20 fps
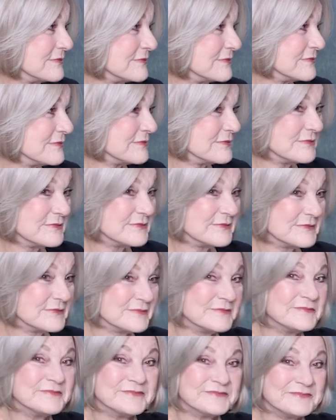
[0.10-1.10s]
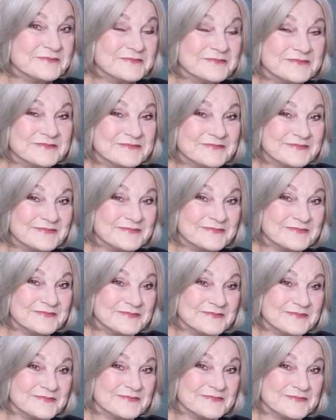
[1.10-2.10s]

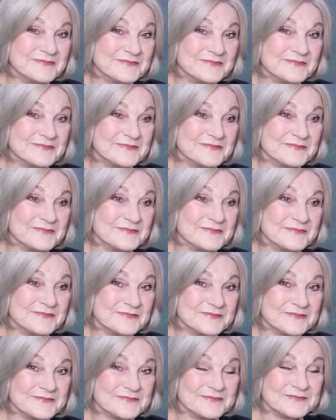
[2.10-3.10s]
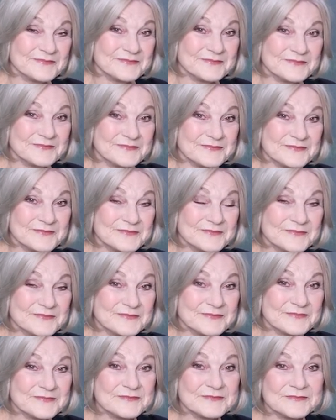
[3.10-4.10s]

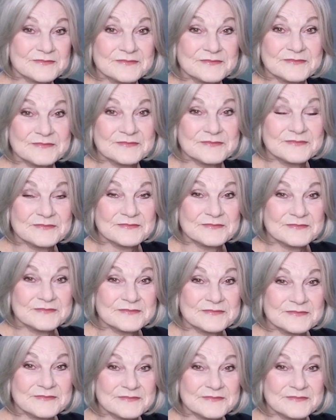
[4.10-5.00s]
This person isn't speaking.